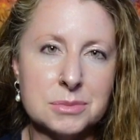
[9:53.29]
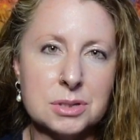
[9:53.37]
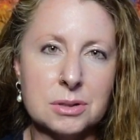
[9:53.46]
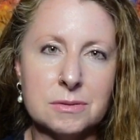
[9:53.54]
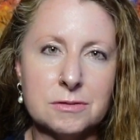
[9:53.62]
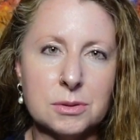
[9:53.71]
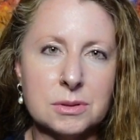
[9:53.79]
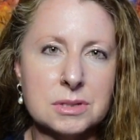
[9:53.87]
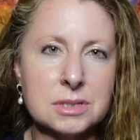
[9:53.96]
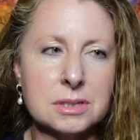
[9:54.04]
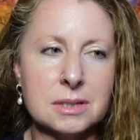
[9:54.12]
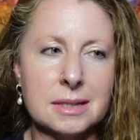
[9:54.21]
So of
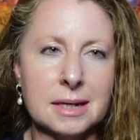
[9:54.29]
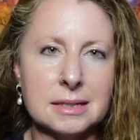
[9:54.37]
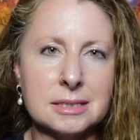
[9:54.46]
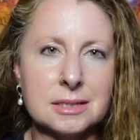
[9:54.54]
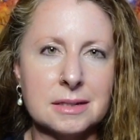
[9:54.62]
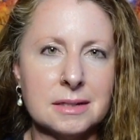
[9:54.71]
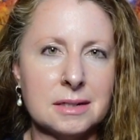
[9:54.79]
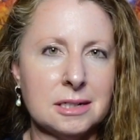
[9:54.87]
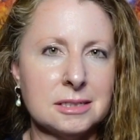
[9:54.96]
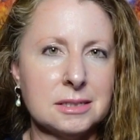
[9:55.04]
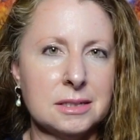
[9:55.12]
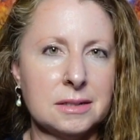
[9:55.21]
course that's going to
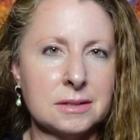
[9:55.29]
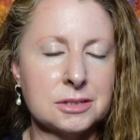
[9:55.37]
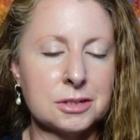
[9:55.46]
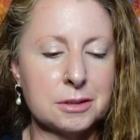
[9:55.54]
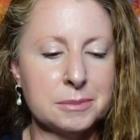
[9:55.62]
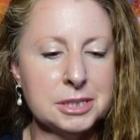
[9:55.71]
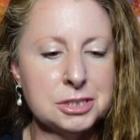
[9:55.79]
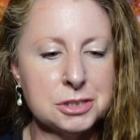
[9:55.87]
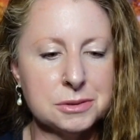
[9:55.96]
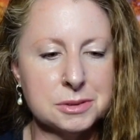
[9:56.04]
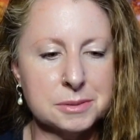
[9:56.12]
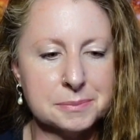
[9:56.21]
cause long term
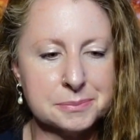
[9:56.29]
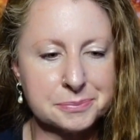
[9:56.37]
issues.